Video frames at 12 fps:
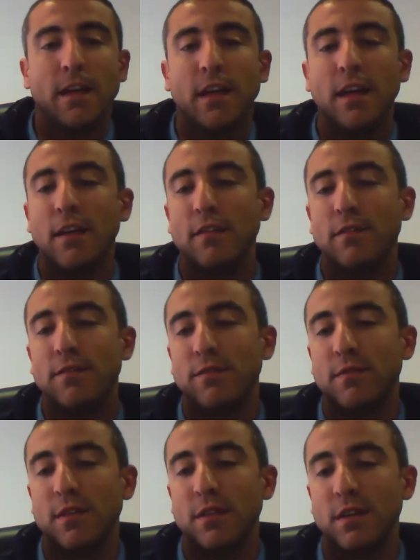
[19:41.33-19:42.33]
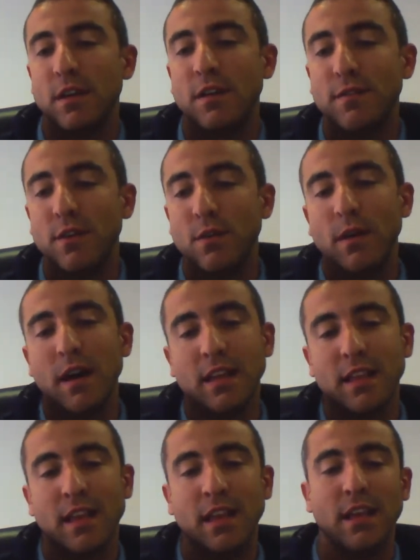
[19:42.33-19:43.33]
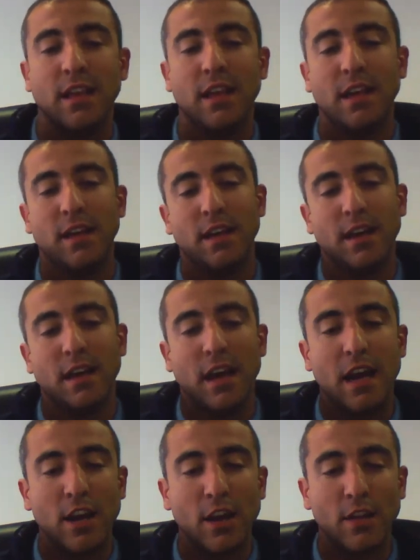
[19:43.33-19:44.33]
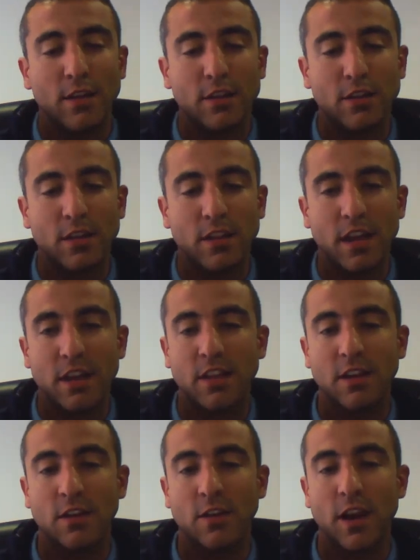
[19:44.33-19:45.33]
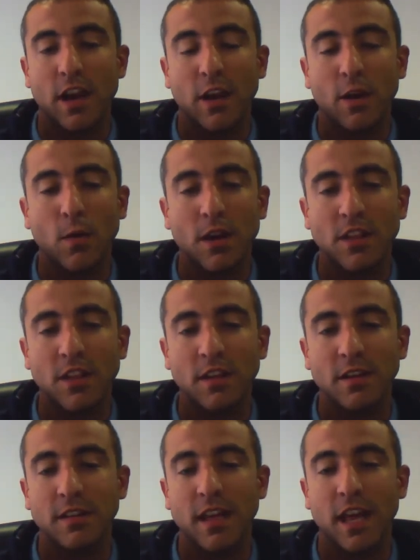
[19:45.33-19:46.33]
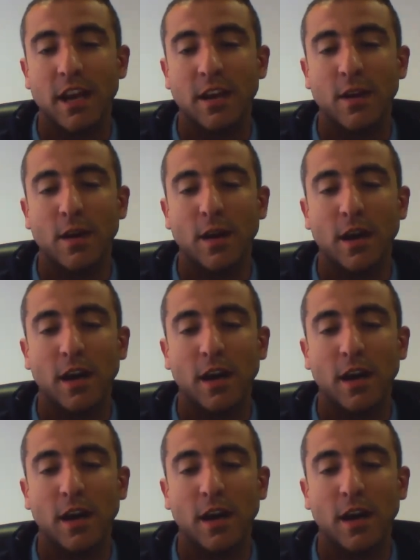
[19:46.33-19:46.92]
if none of you has any other suggestion or any question, then